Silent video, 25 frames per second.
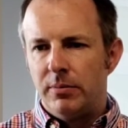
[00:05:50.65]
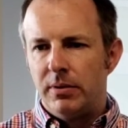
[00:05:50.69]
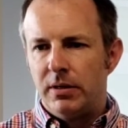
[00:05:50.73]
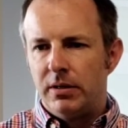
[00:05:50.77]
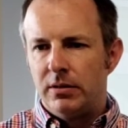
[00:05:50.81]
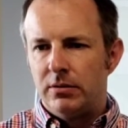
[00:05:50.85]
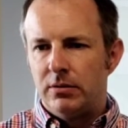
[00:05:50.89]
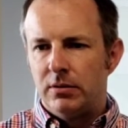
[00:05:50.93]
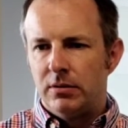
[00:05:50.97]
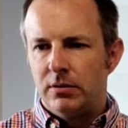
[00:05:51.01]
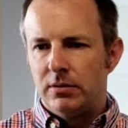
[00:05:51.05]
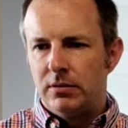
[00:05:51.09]
bit,
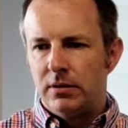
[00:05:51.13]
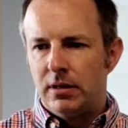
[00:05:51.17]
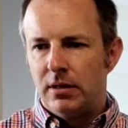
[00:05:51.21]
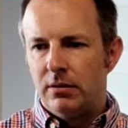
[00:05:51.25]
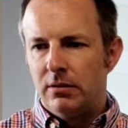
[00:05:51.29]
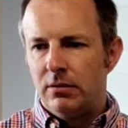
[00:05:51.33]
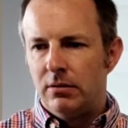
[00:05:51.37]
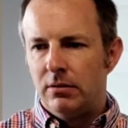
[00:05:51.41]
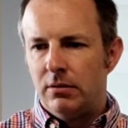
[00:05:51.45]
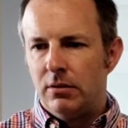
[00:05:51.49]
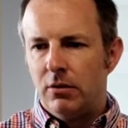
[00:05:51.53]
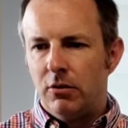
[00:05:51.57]
so it's
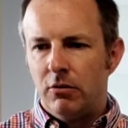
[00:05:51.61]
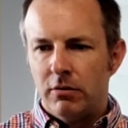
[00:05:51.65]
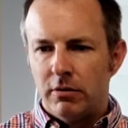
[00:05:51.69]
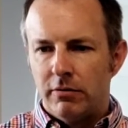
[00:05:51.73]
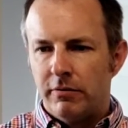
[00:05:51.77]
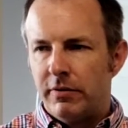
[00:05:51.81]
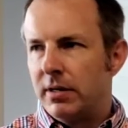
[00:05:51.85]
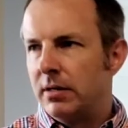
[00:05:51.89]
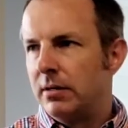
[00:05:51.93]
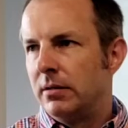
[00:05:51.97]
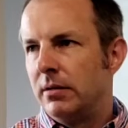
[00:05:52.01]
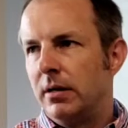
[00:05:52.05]
not over
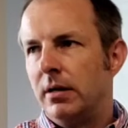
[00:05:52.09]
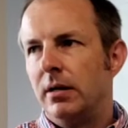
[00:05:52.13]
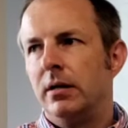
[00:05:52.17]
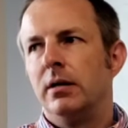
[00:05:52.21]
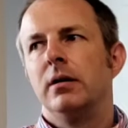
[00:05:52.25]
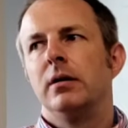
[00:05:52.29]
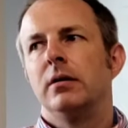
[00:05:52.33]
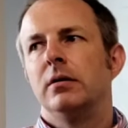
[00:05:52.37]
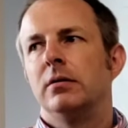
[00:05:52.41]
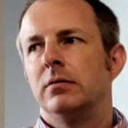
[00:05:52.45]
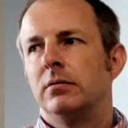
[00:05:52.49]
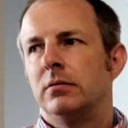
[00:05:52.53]

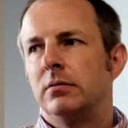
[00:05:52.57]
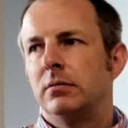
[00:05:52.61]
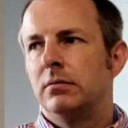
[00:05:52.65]
ventilating.